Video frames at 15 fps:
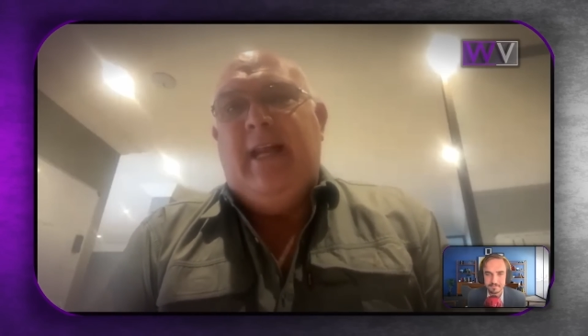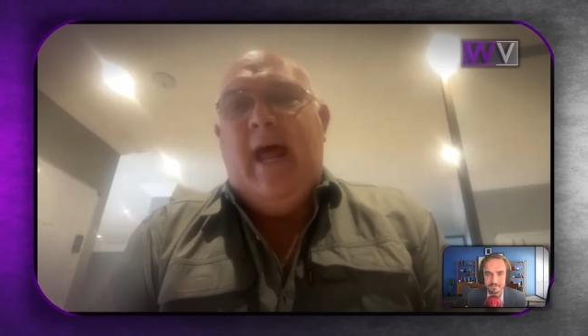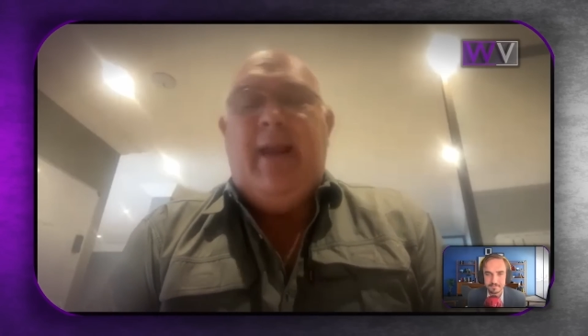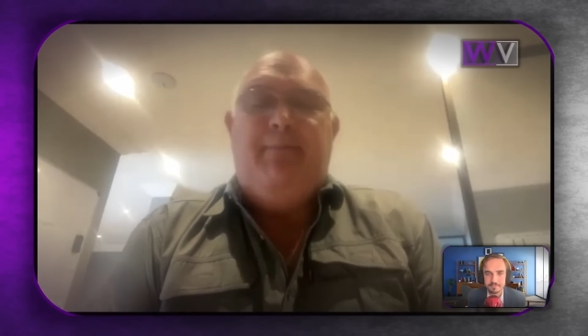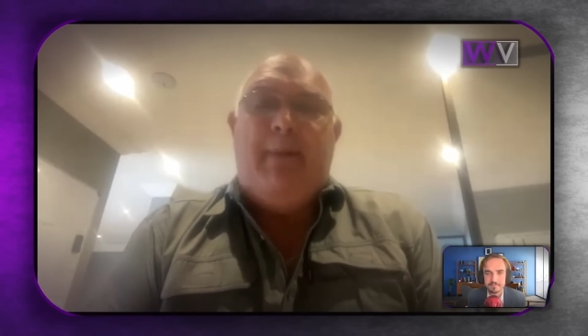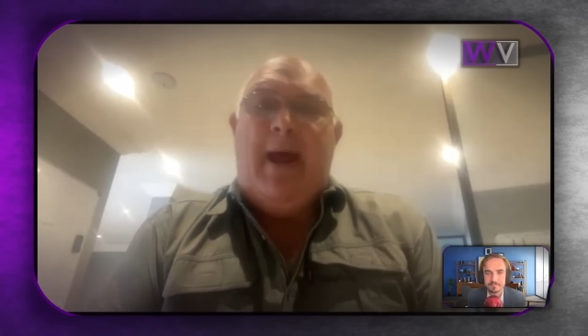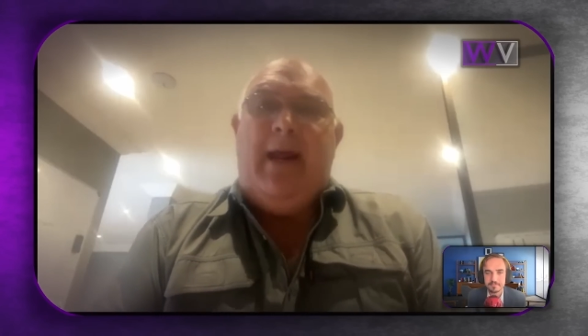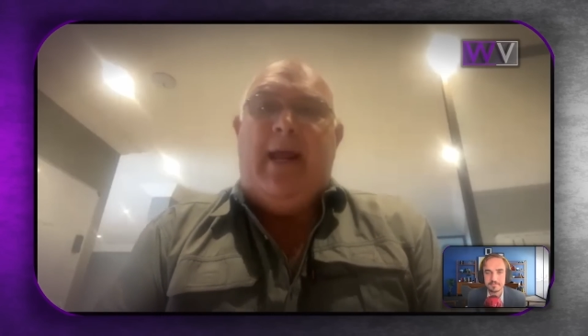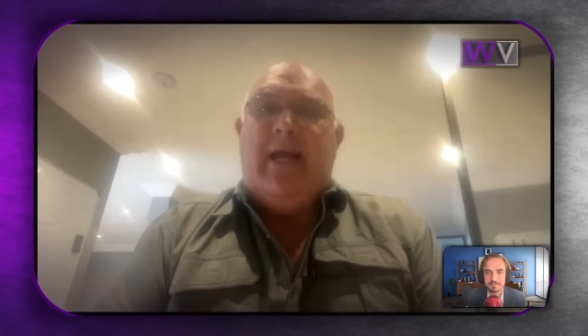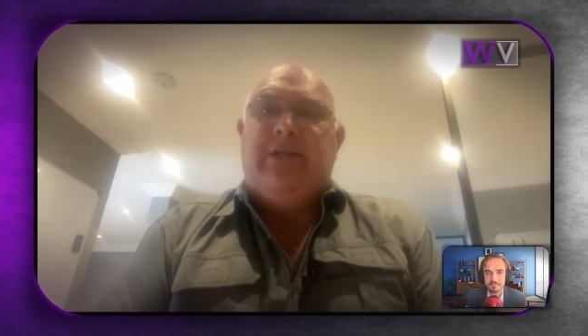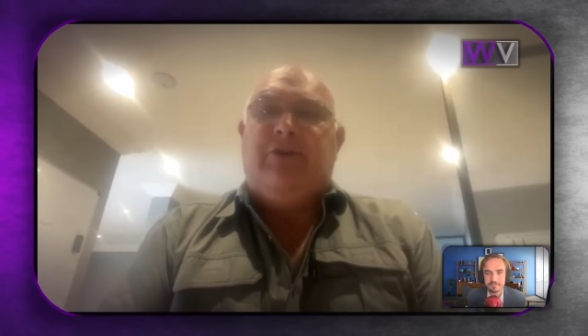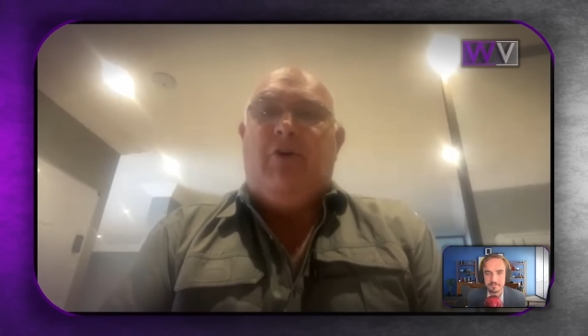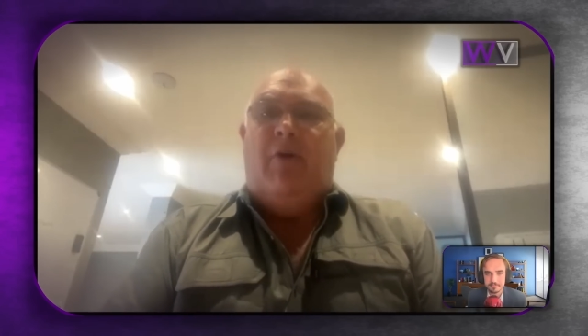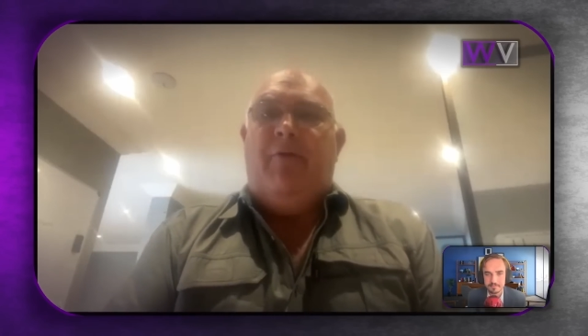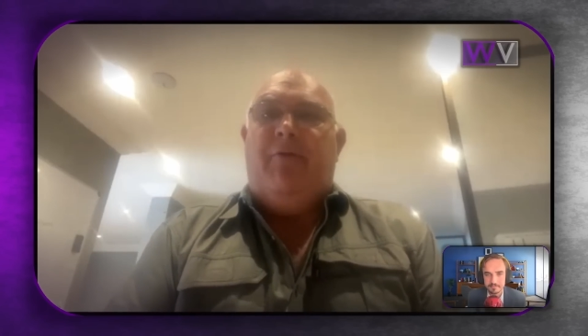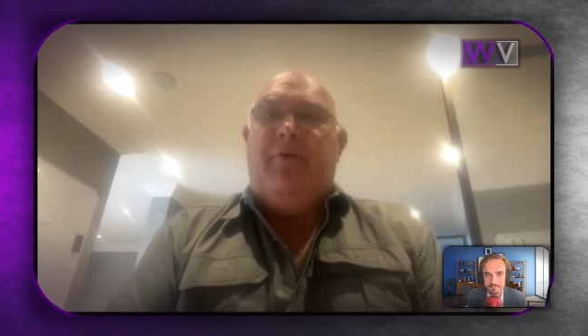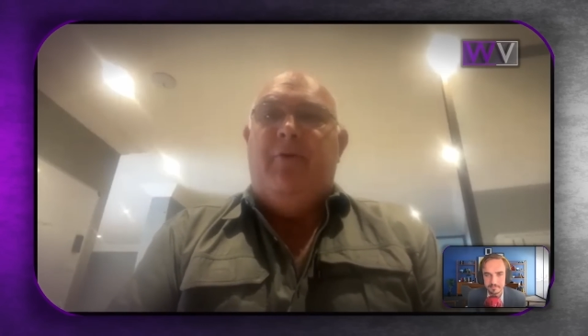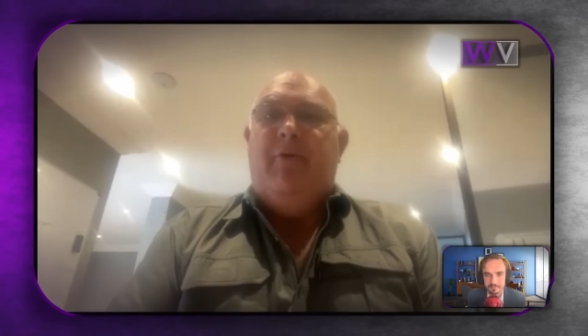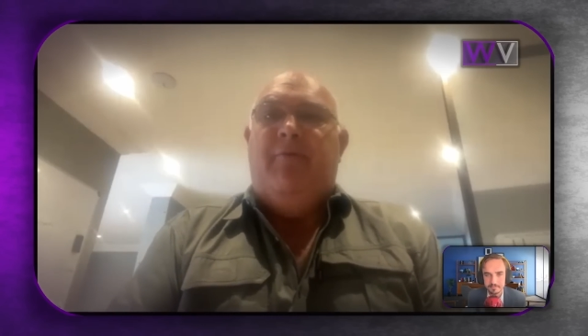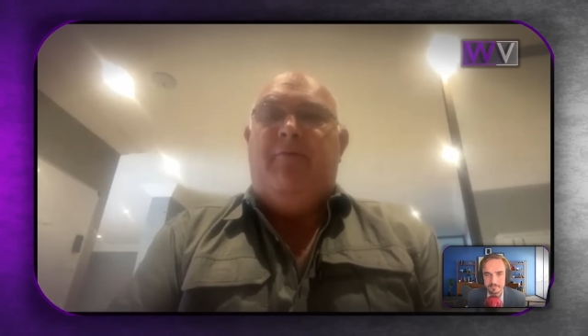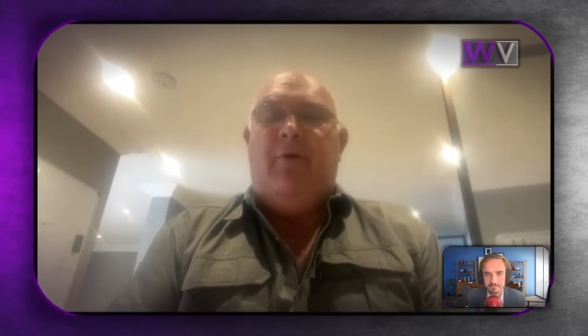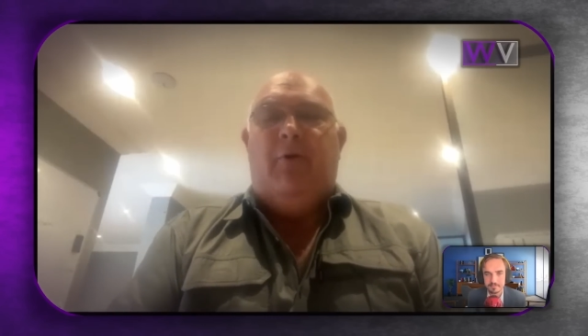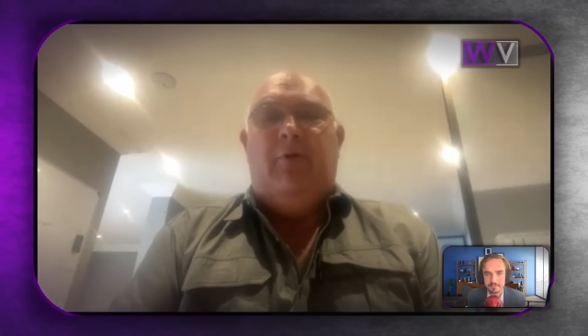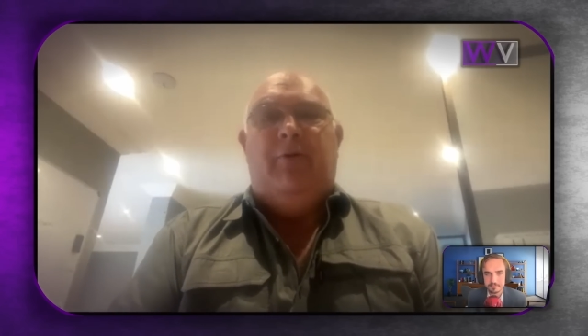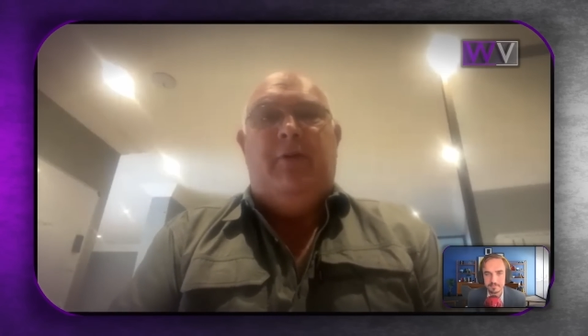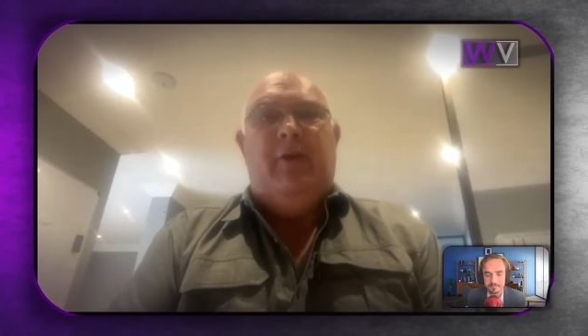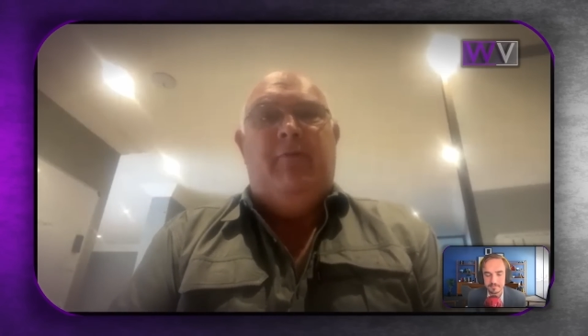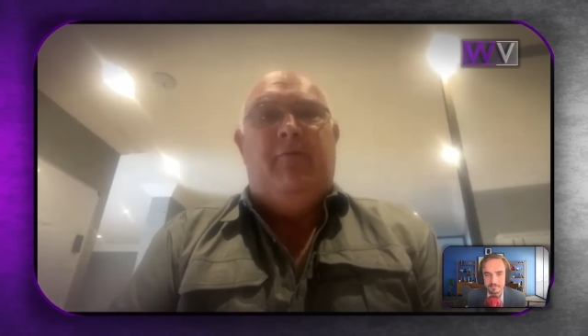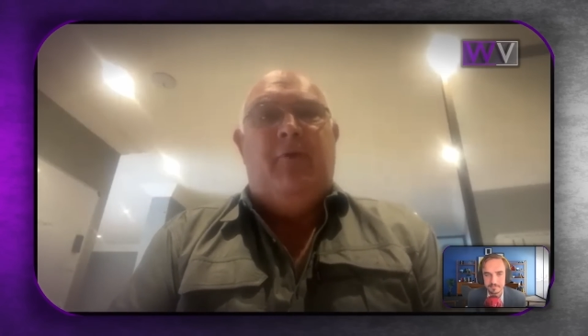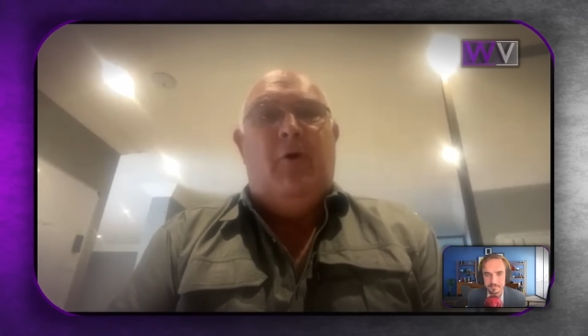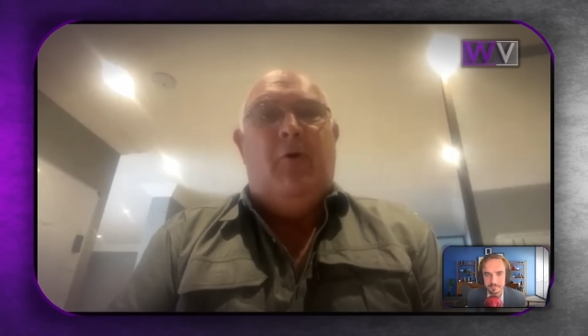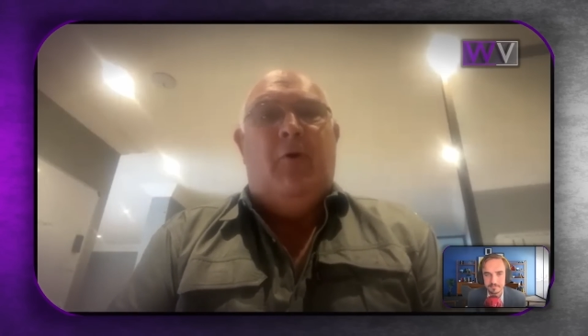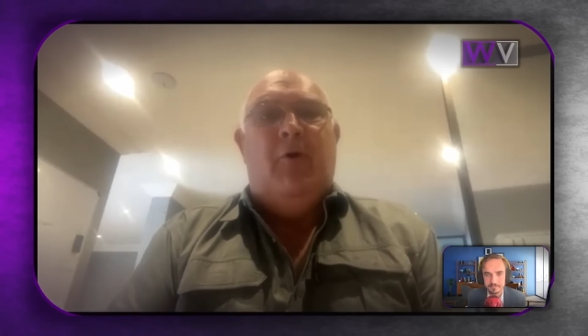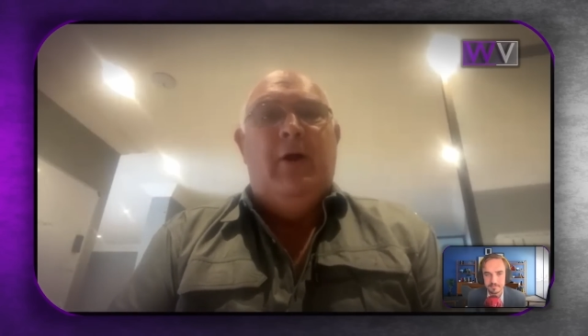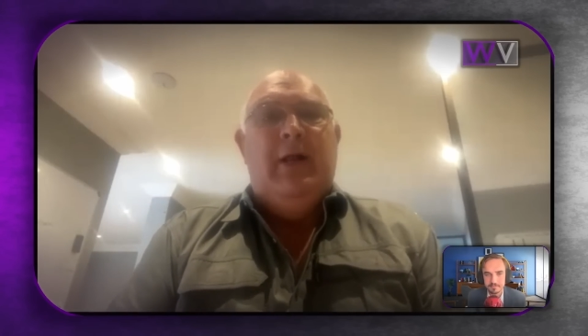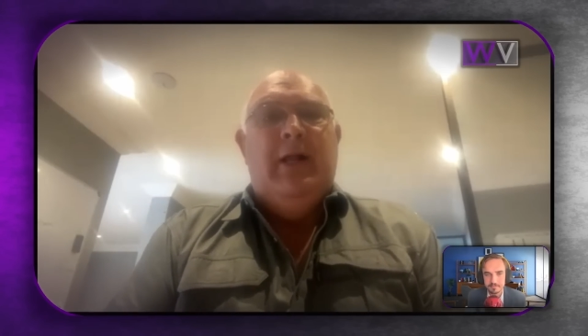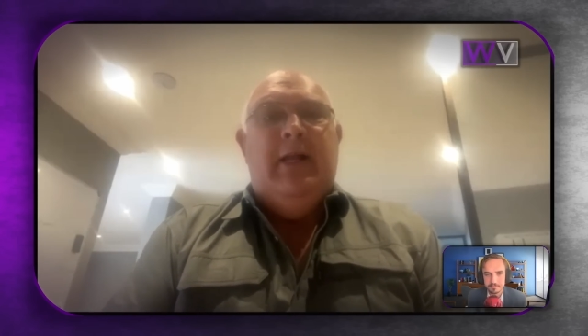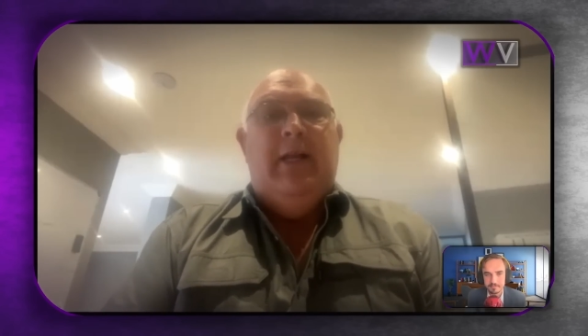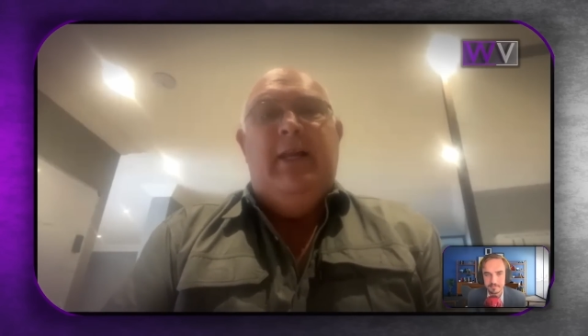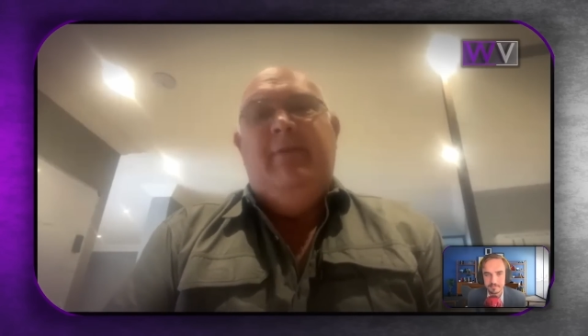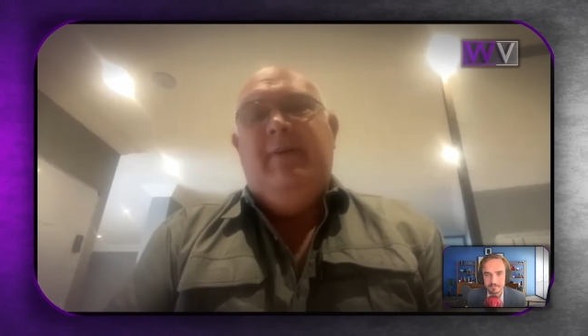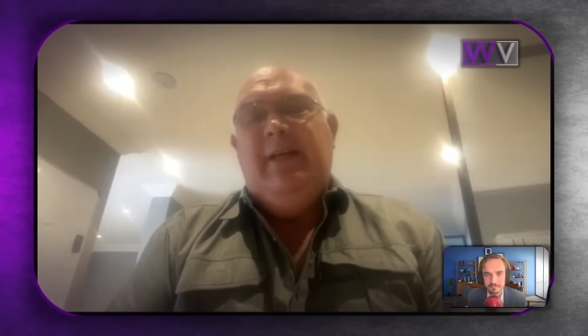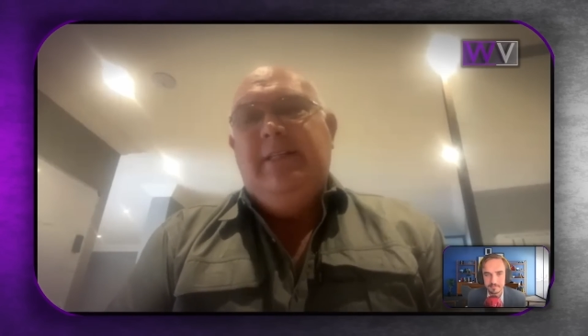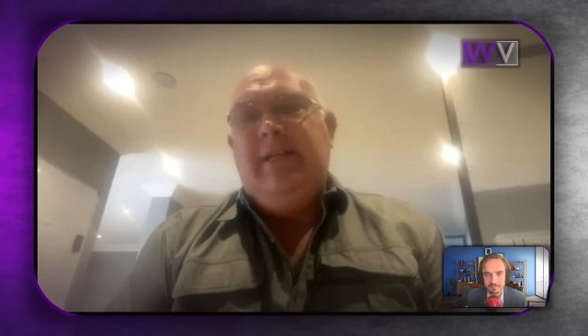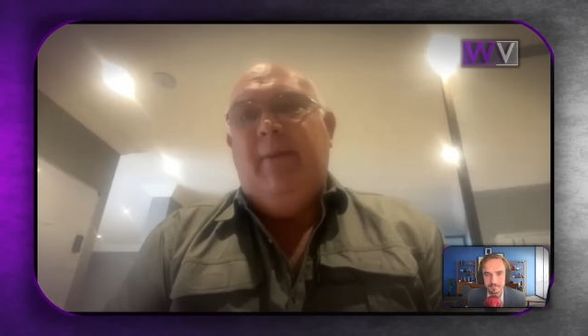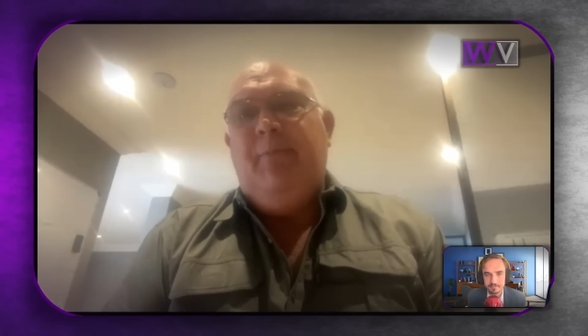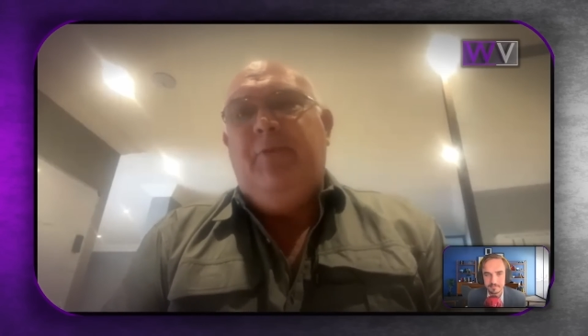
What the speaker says: Land Bank has gone through the floor, leaving some